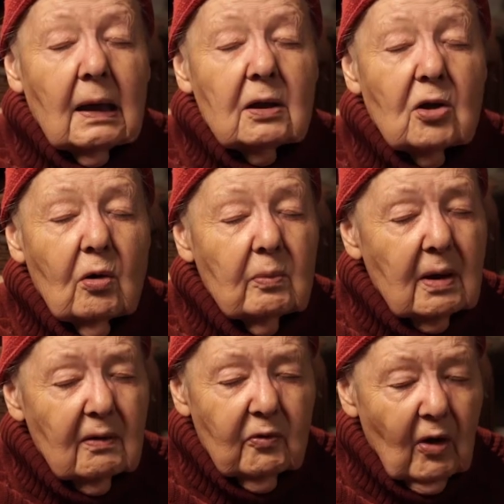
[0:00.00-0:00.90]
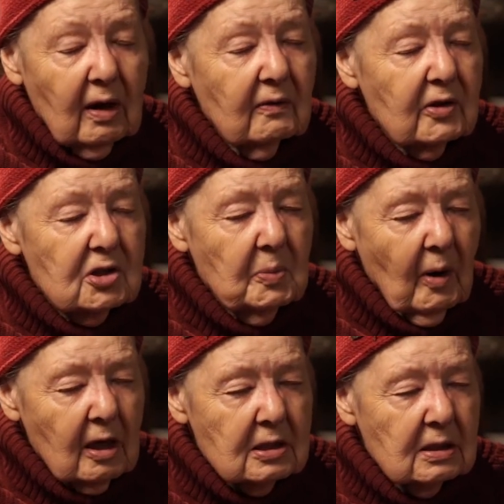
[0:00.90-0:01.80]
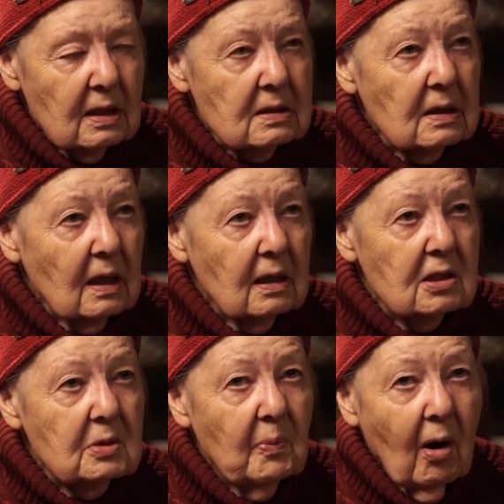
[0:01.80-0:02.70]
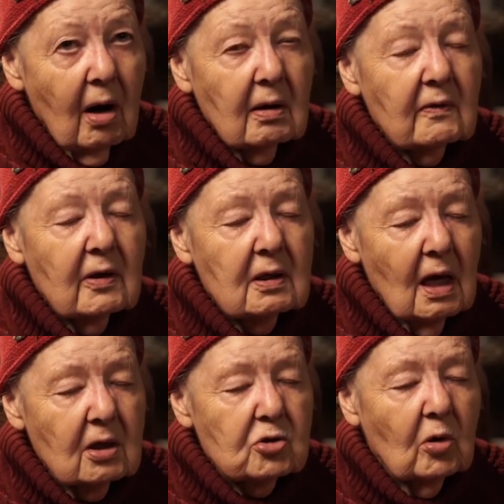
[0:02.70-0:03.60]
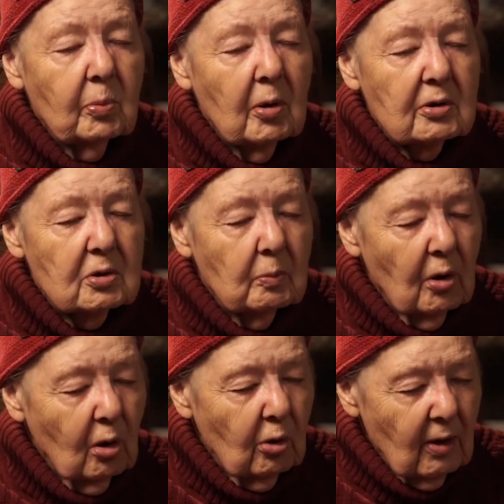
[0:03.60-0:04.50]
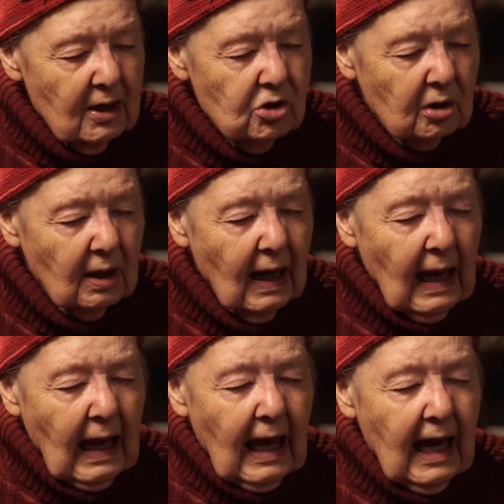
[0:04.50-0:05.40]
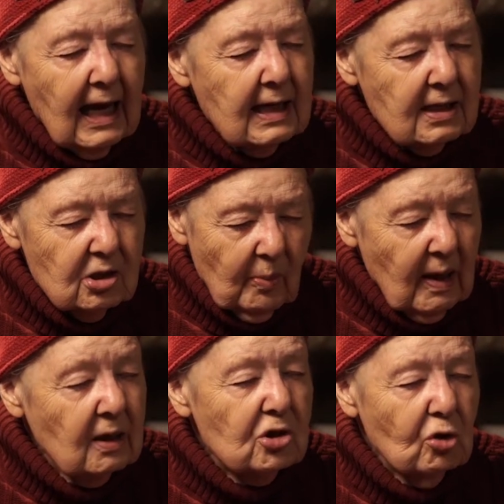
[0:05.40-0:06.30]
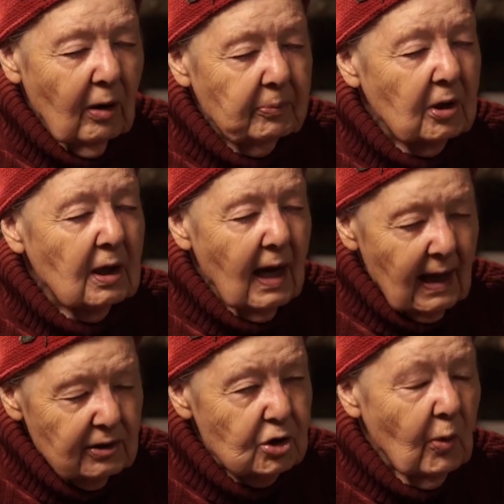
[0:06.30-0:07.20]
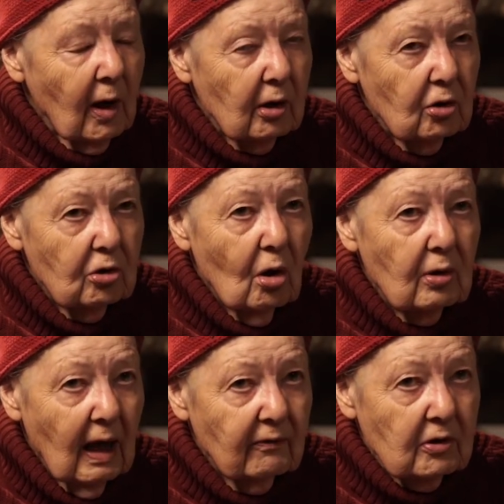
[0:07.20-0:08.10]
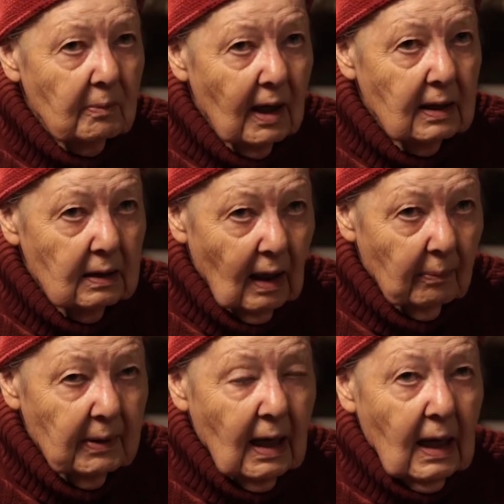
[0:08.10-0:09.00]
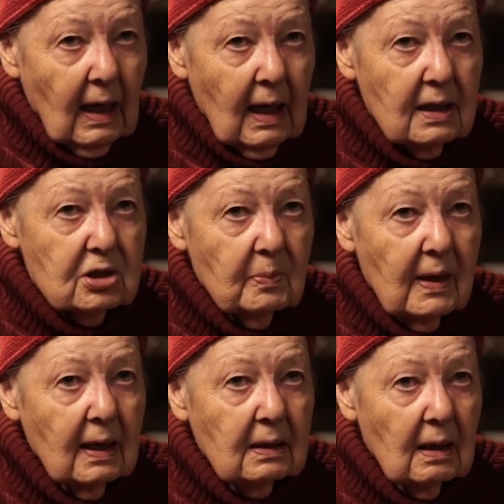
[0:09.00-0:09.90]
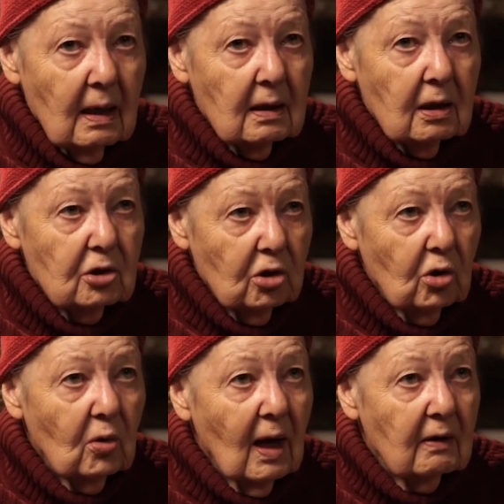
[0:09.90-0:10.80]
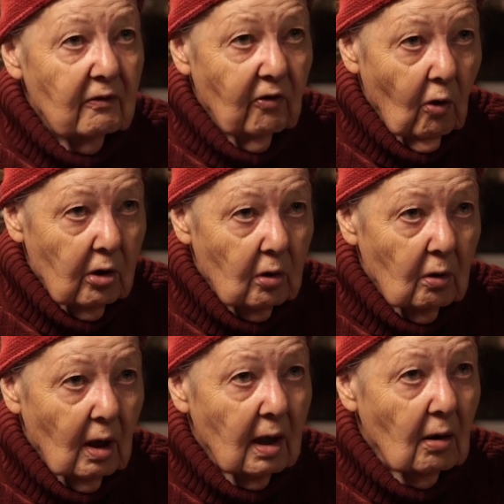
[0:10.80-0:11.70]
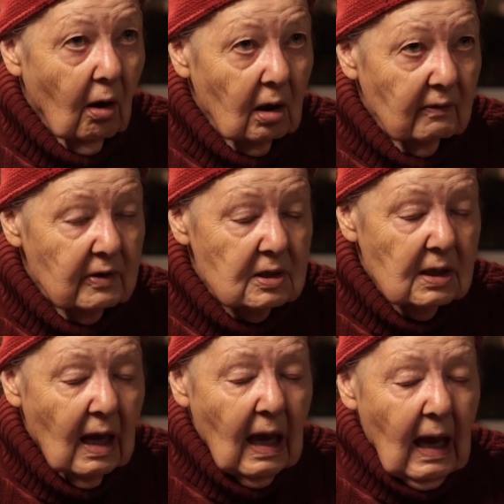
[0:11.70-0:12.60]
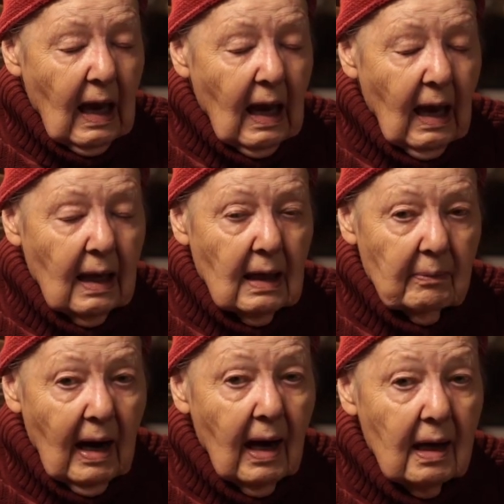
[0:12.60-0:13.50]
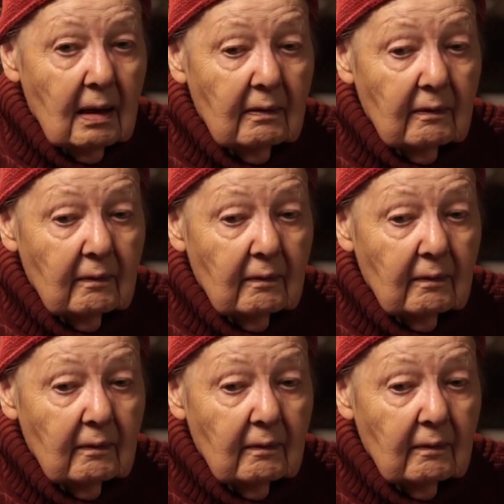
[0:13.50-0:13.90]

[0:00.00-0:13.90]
don't be afraid of this process. It is part of the natural pro- progression. It is being scripted elsewhere. You don't have to make it up. It's being done mm. to and for you and all of us. And my